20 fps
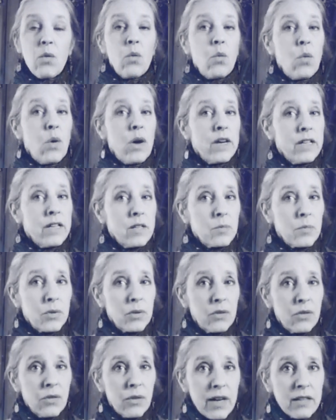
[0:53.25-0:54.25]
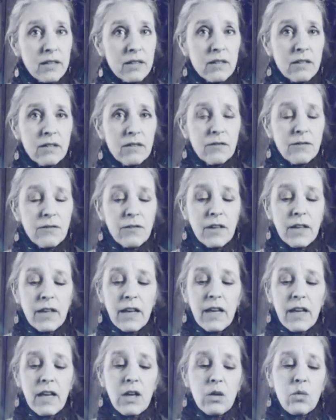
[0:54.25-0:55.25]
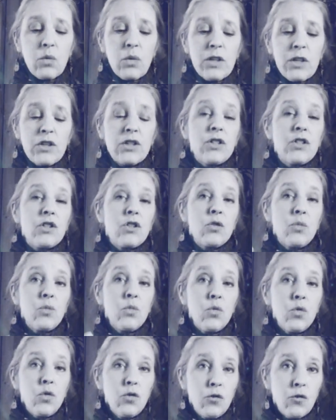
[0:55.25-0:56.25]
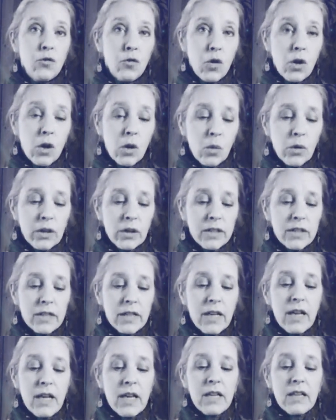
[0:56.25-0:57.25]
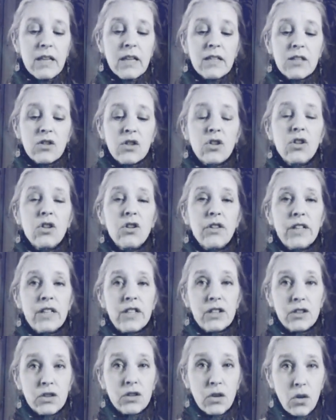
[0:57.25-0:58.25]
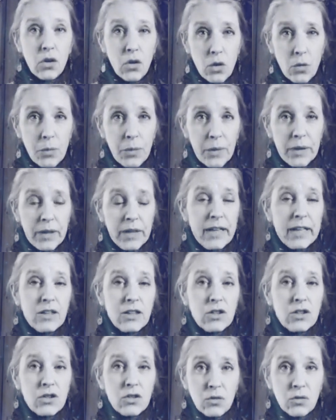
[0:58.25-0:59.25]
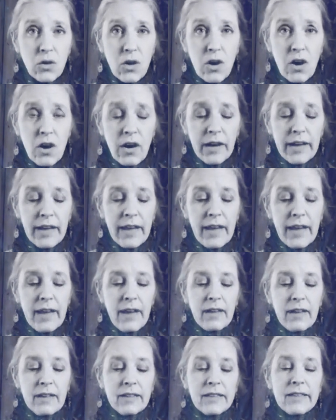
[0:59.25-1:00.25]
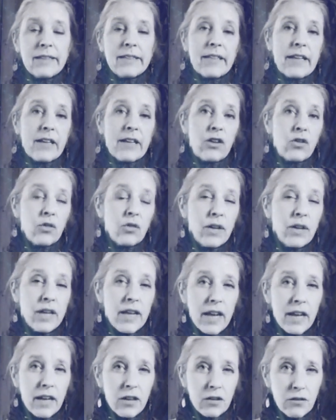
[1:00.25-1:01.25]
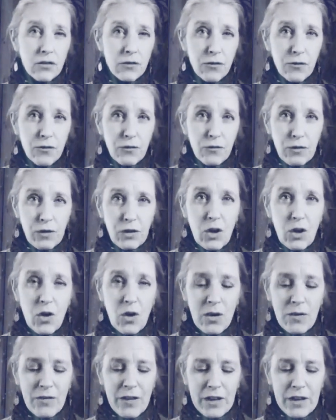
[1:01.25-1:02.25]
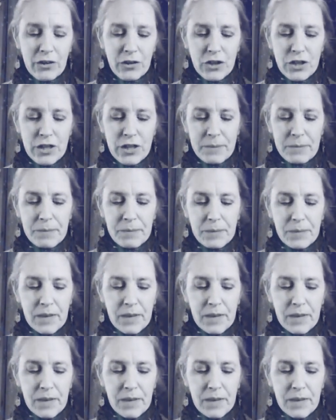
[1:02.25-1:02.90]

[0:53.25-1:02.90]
One is progressive and wishes to move forward. This current is open and strong and is a creative flow of energy.